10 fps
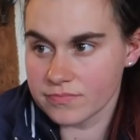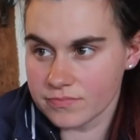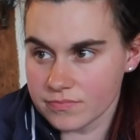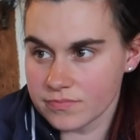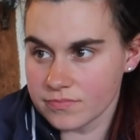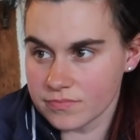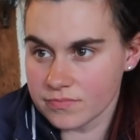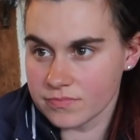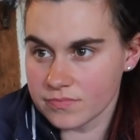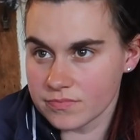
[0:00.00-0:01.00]

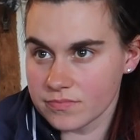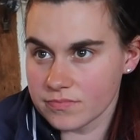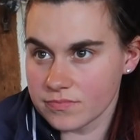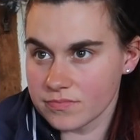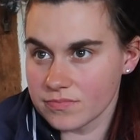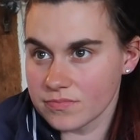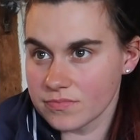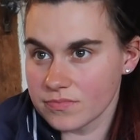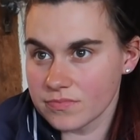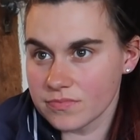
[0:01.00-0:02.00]

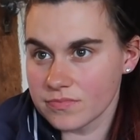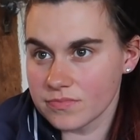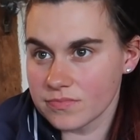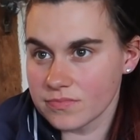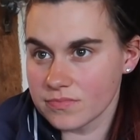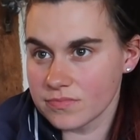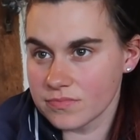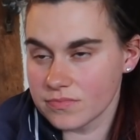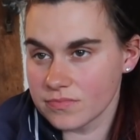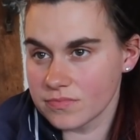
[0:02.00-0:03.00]

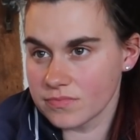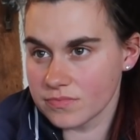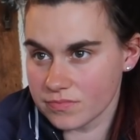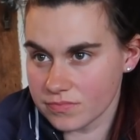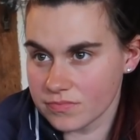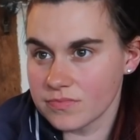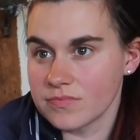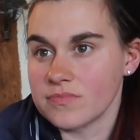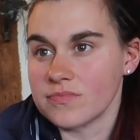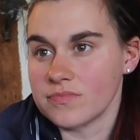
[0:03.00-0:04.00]

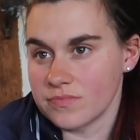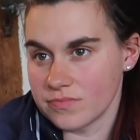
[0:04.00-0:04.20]
(silent)